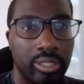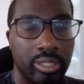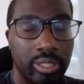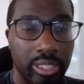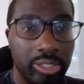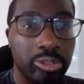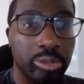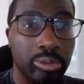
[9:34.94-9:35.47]

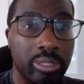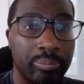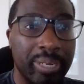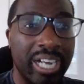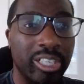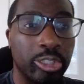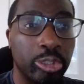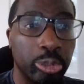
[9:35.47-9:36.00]
Let's talk
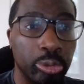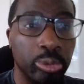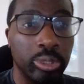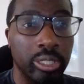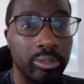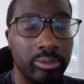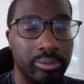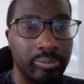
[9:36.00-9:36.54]
about
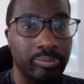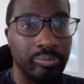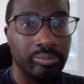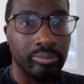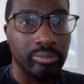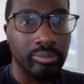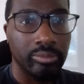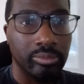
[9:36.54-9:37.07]
Kulu.
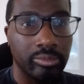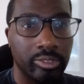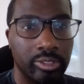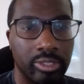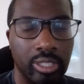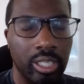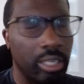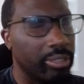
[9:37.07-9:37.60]

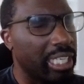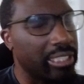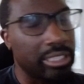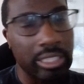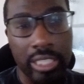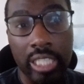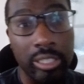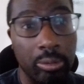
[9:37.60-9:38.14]
Oh, that's
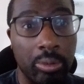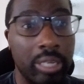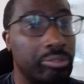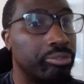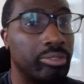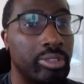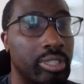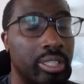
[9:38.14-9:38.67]
another one.
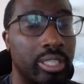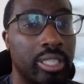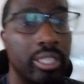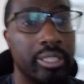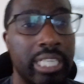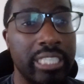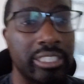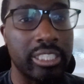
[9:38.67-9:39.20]

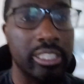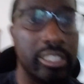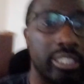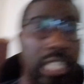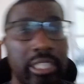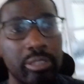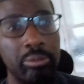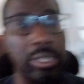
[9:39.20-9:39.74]
That's
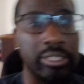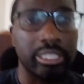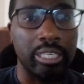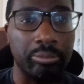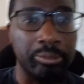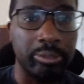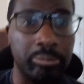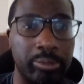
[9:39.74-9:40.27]
another one that
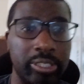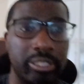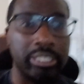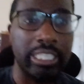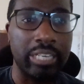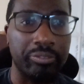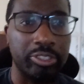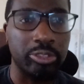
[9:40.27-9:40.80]
we really
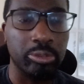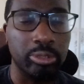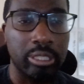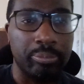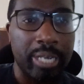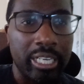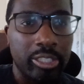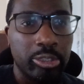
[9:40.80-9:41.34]
have to talk
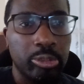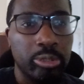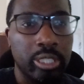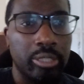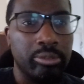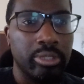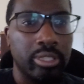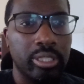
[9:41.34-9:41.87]
about,
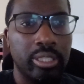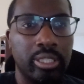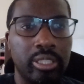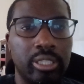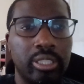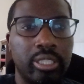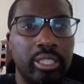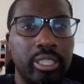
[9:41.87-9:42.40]
Kulu.
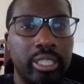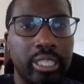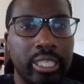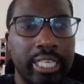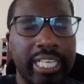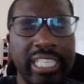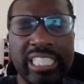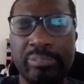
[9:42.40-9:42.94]

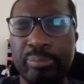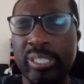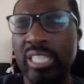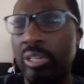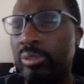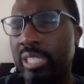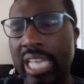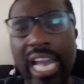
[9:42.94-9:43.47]
He's been
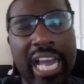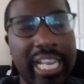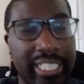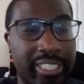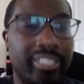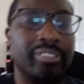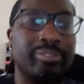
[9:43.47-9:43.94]
okay.